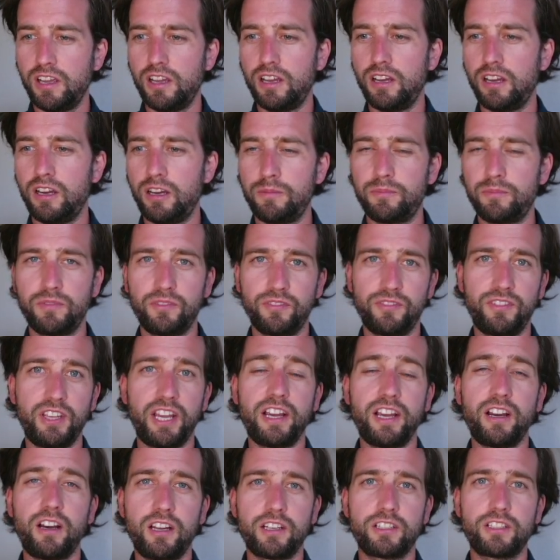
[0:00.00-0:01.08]
They
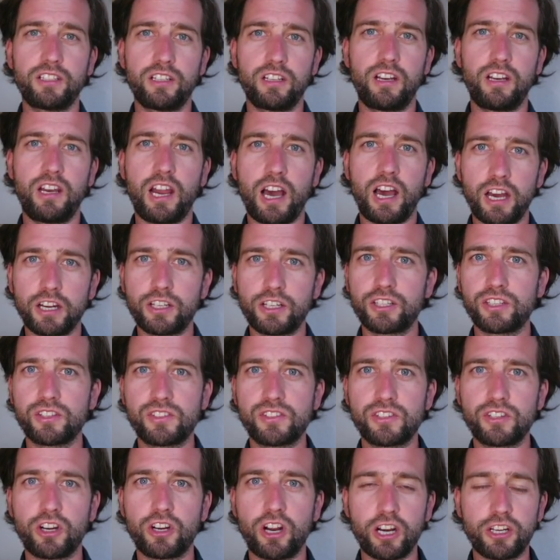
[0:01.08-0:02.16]
are the
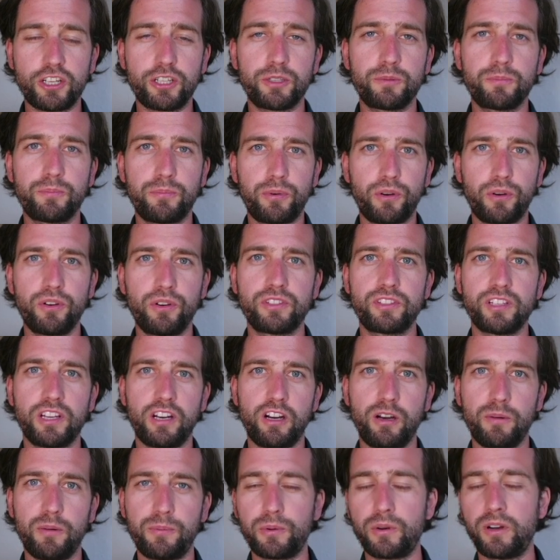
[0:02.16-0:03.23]
largest charging point
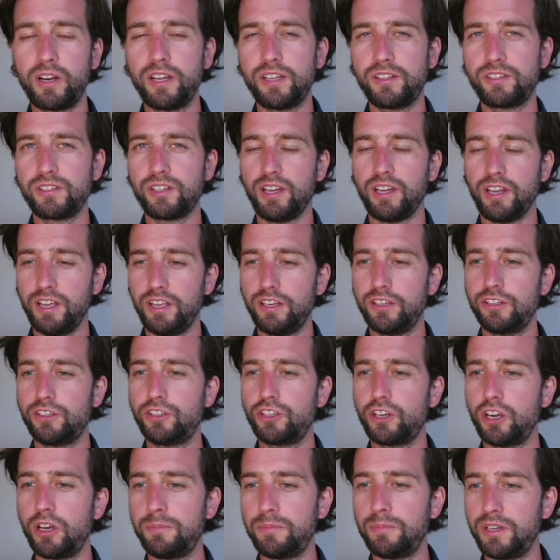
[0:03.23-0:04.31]
operator in
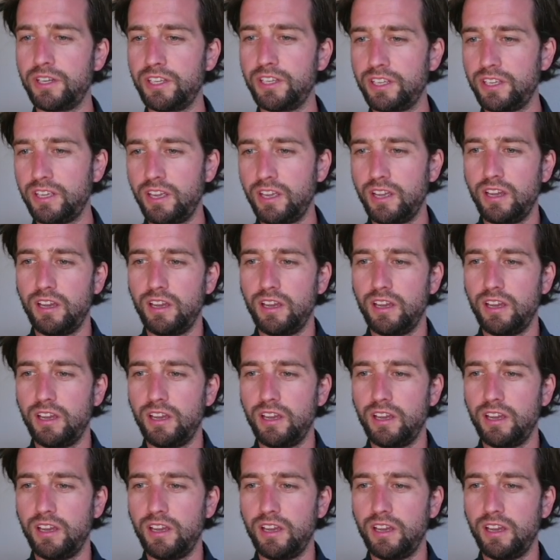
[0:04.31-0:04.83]
Germany,